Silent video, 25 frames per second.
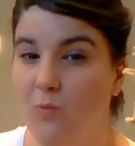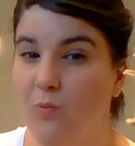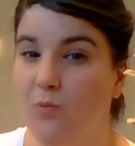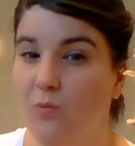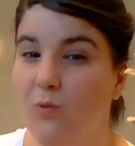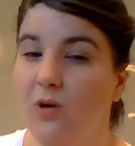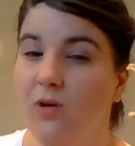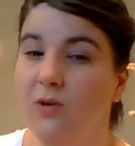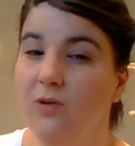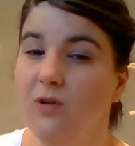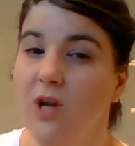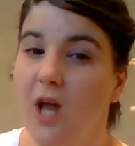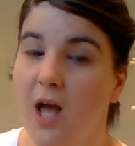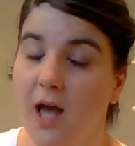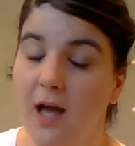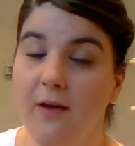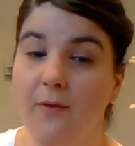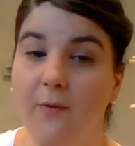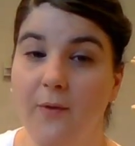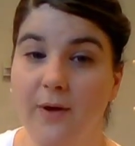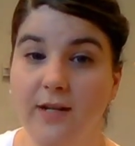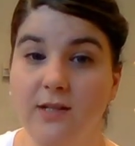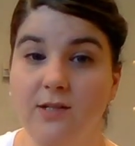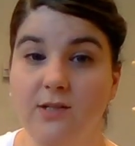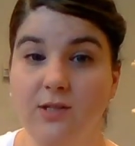We're not
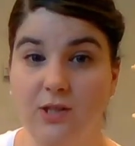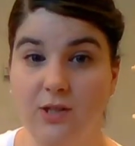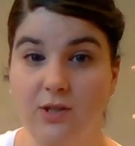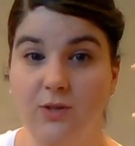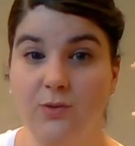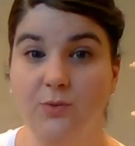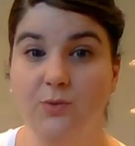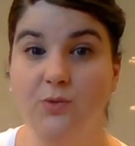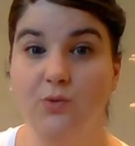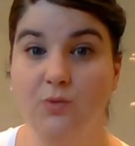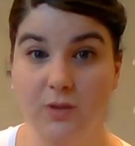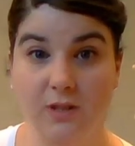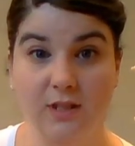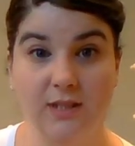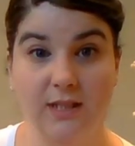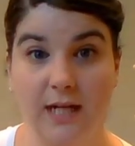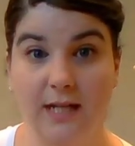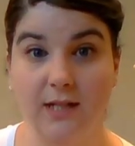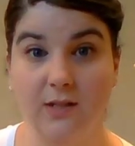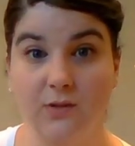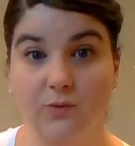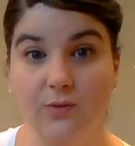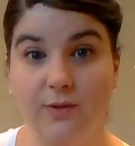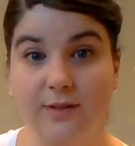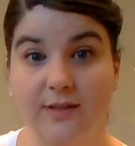going to use real
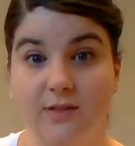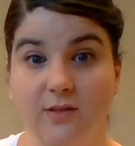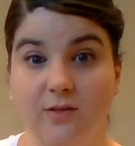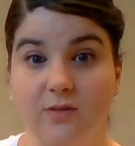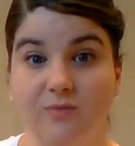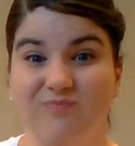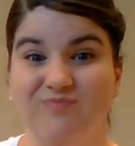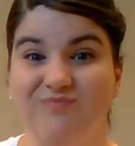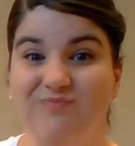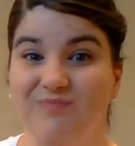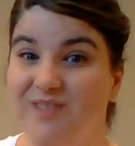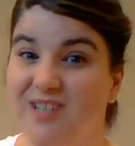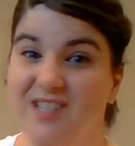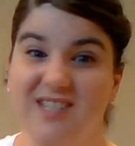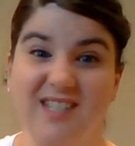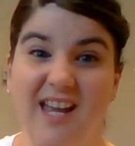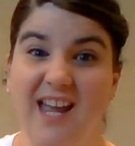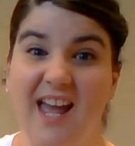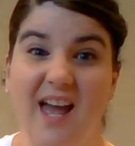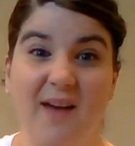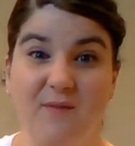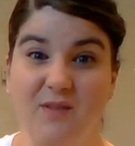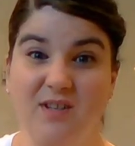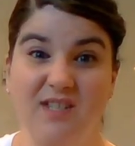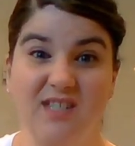dinosaurs because I
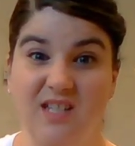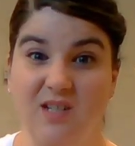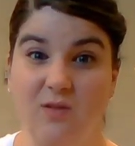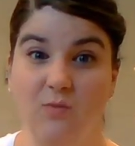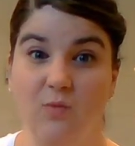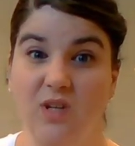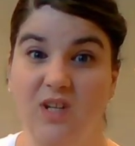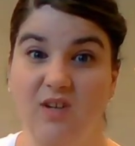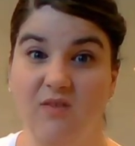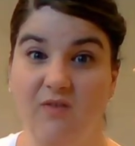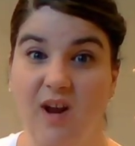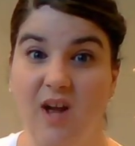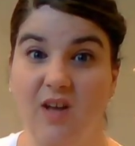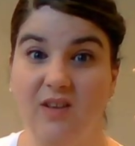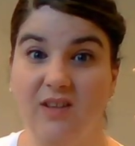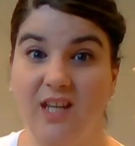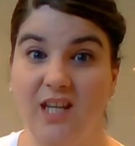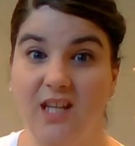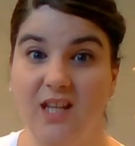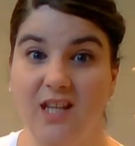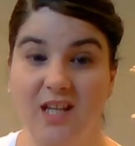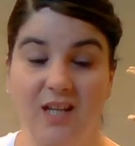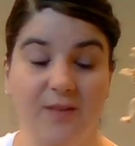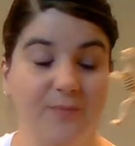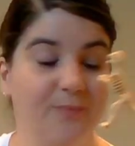haven't seen one around
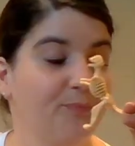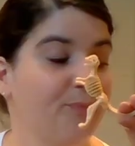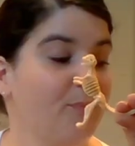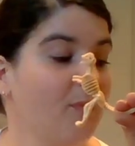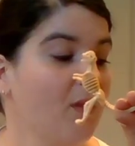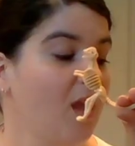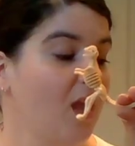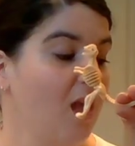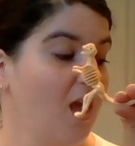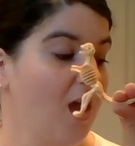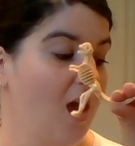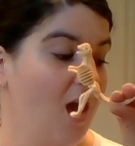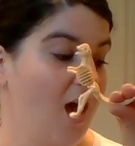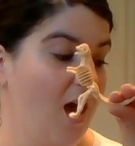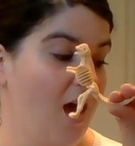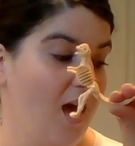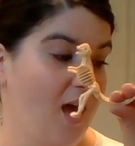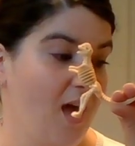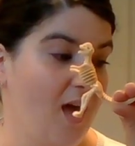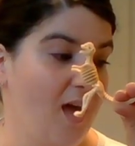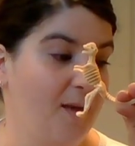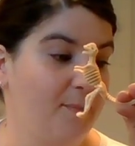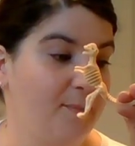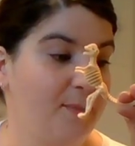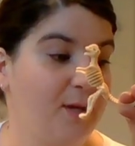
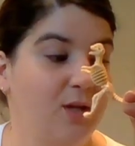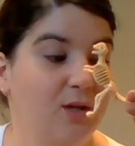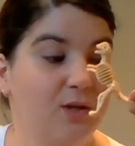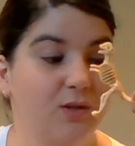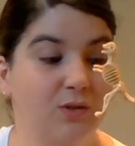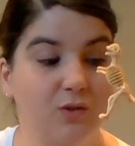lately.